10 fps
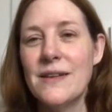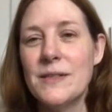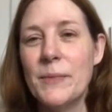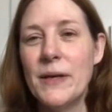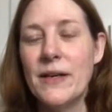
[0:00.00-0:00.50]

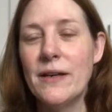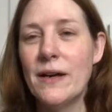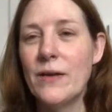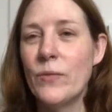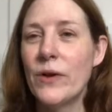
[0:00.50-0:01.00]
depending
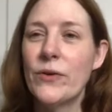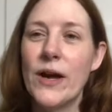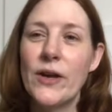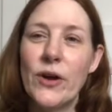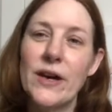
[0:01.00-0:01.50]
on whether or
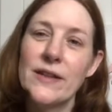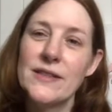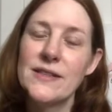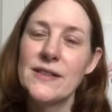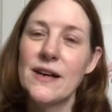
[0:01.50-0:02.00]
not you're out in
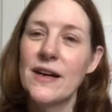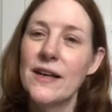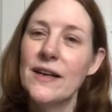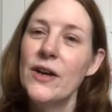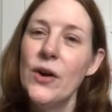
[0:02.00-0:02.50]
the
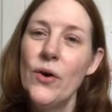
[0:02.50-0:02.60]
sun